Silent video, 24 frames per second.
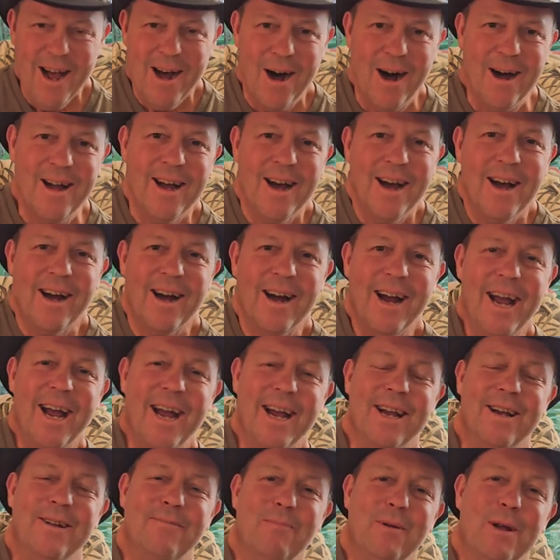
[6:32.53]
Uh,
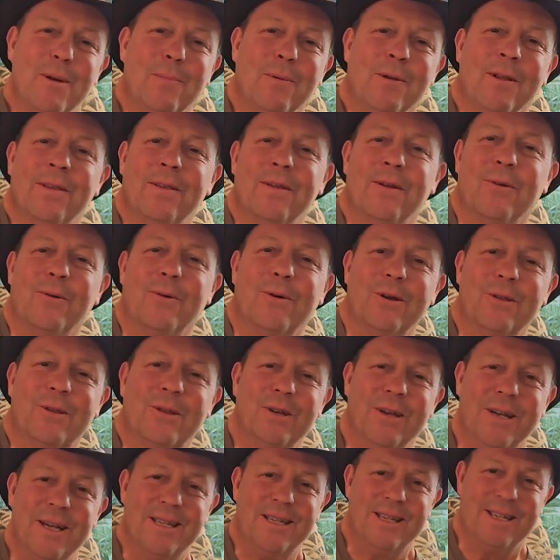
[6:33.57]
hey, people in the
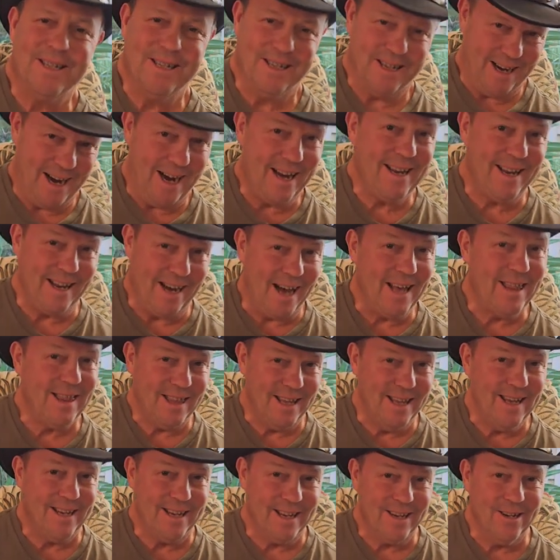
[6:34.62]
Northeast, I, I
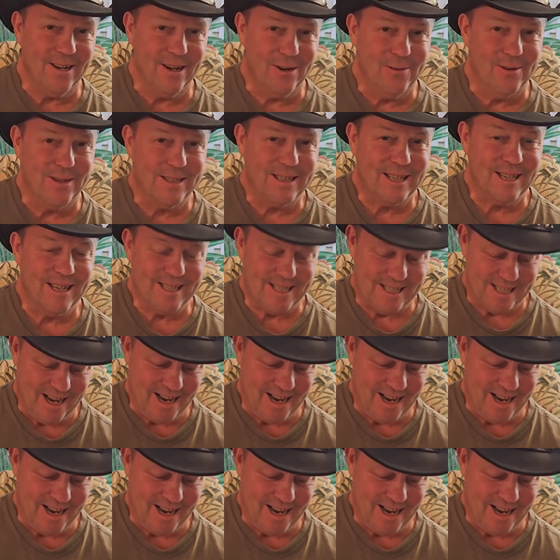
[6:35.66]
think you know what that's